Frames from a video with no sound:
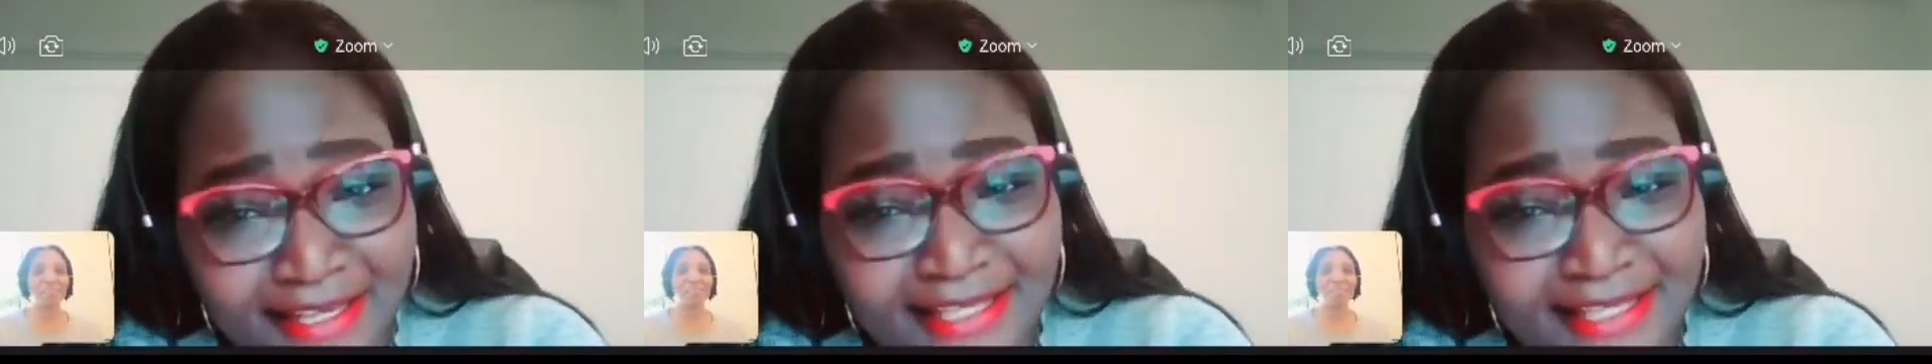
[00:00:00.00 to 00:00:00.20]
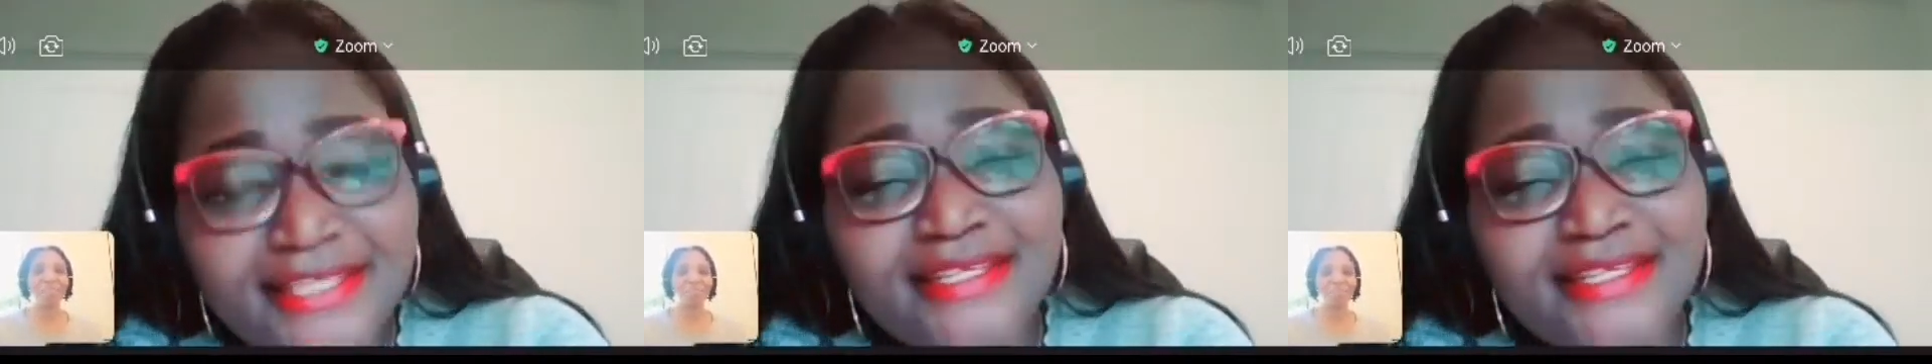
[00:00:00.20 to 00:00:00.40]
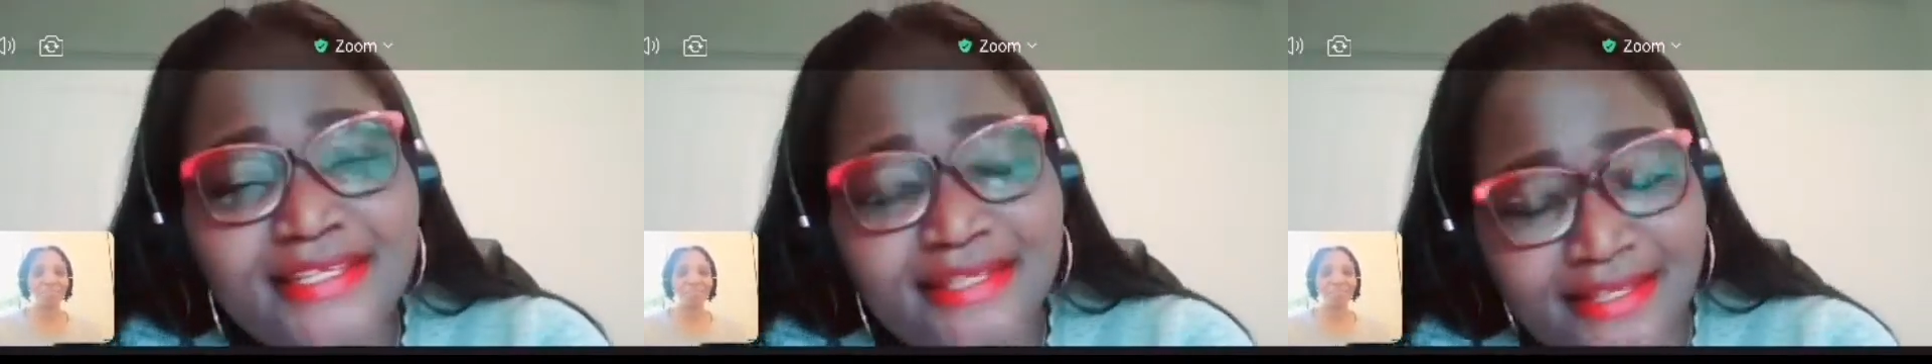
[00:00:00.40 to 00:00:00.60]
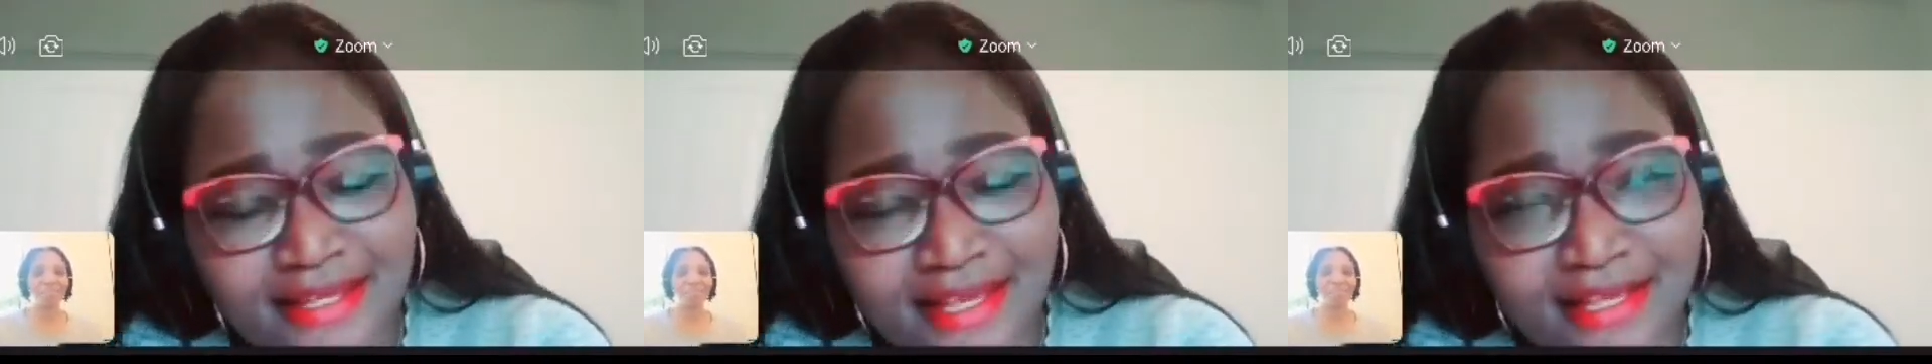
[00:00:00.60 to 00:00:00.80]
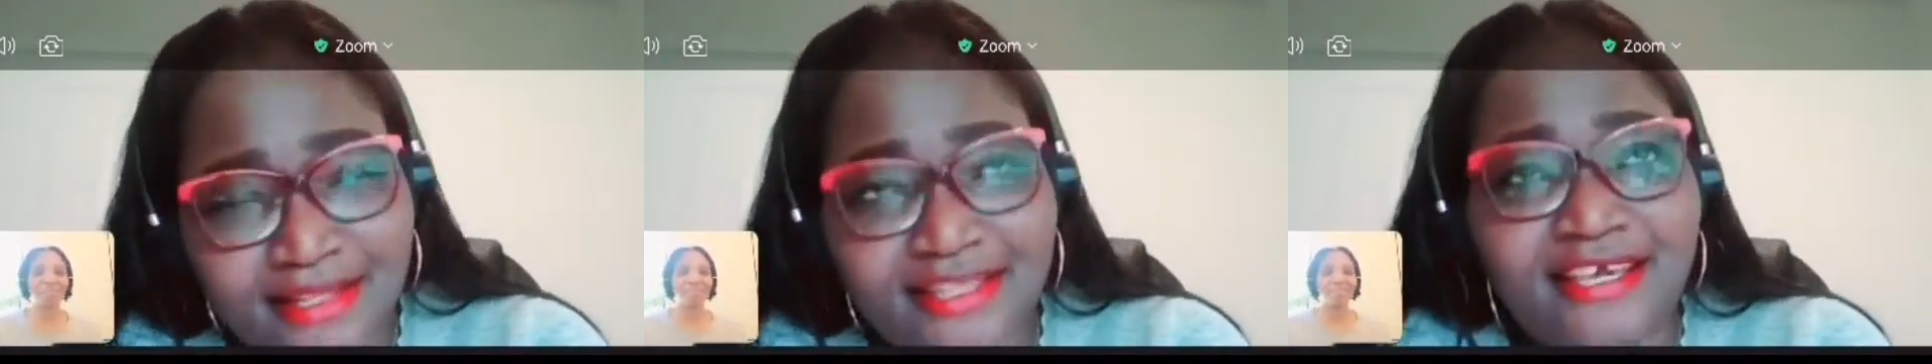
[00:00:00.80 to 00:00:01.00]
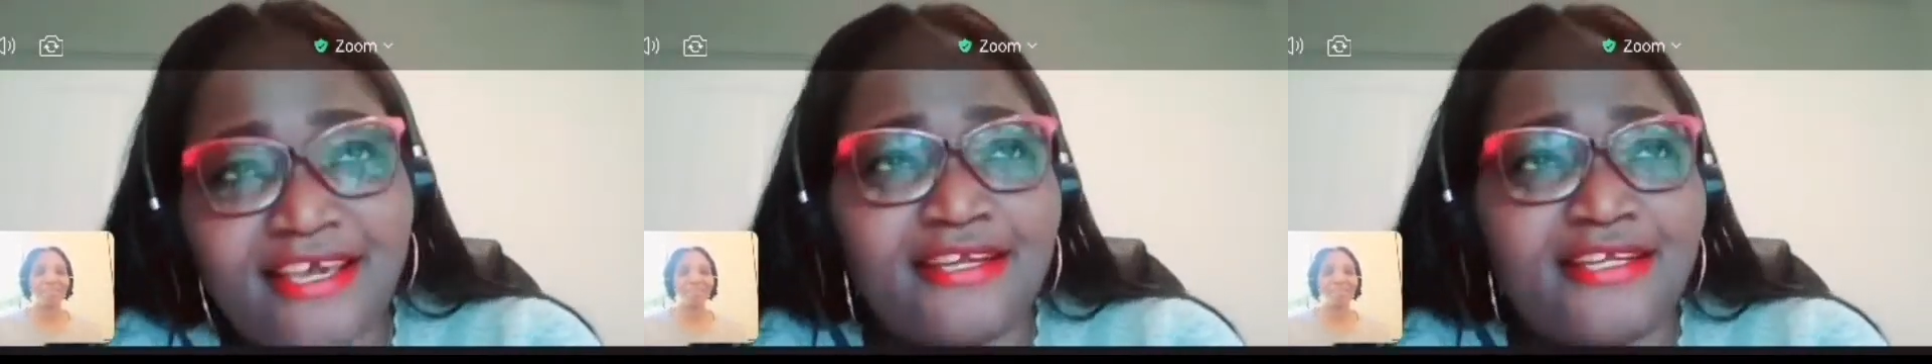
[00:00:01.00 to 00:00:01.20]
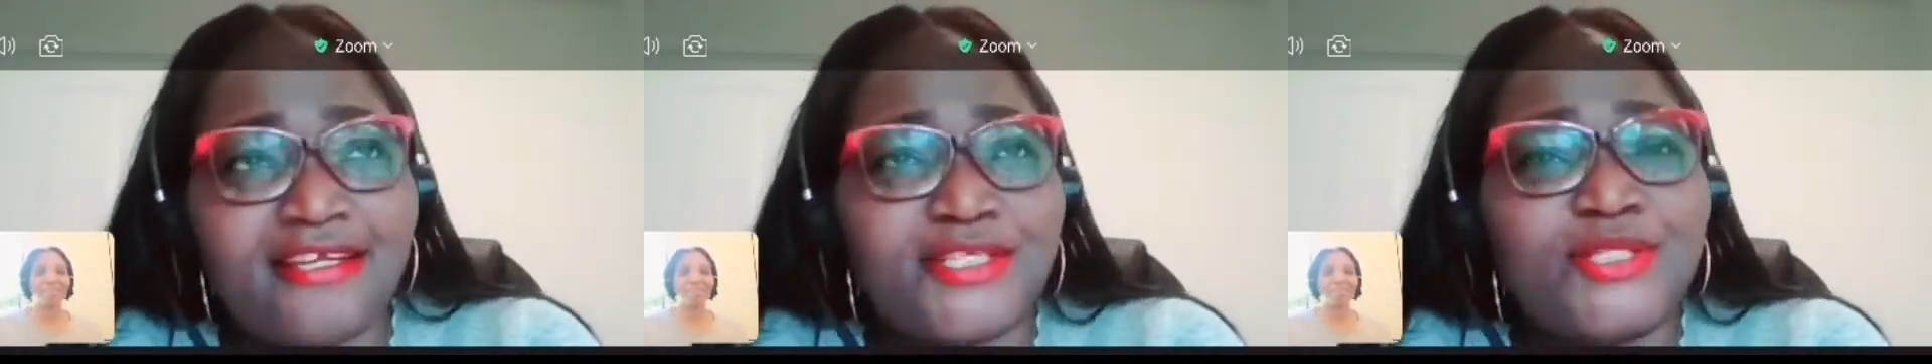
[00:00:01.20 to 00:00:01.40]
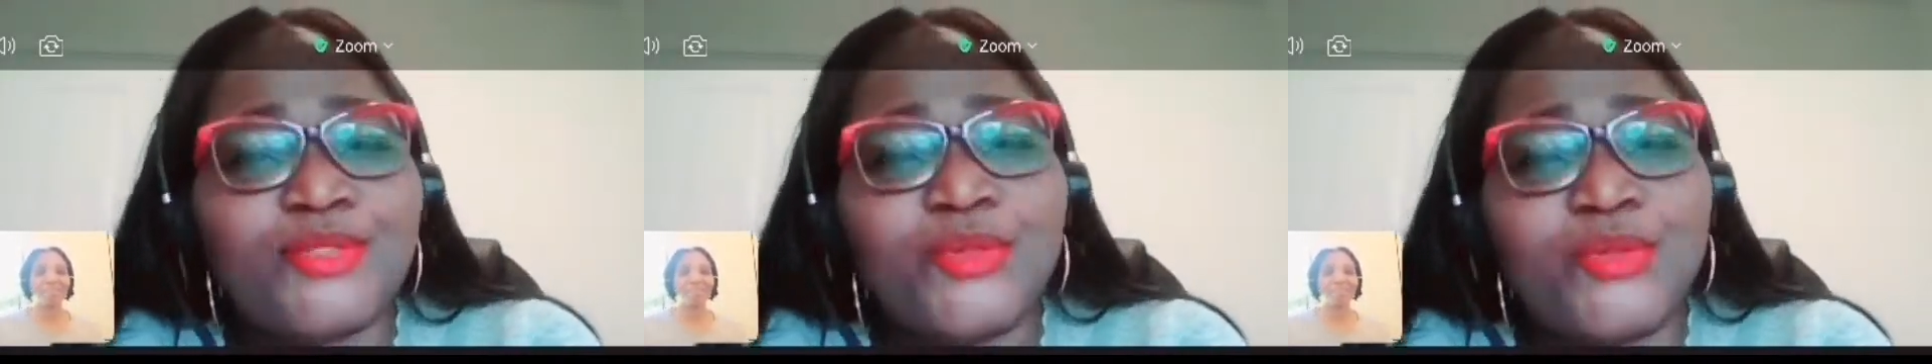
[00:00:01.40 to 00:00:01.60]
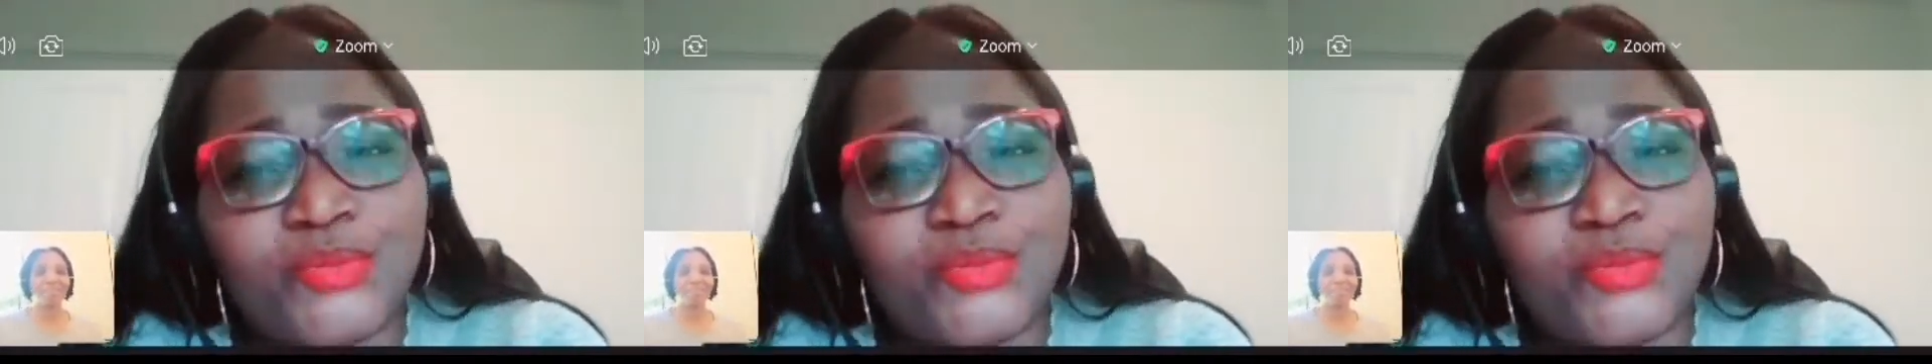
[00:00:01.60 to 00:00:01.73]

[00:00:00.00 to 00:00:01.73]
Yes, healthcare needs.